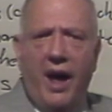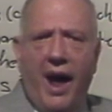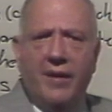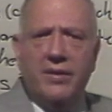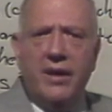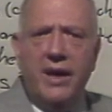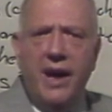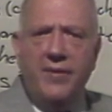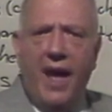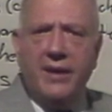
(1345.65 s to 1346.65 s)
And
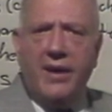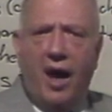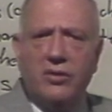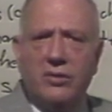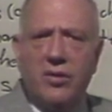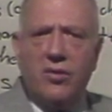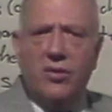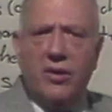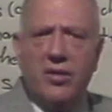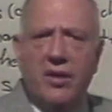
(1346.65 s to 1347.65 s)
in that calculus
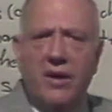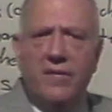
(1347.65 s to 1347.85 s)
course,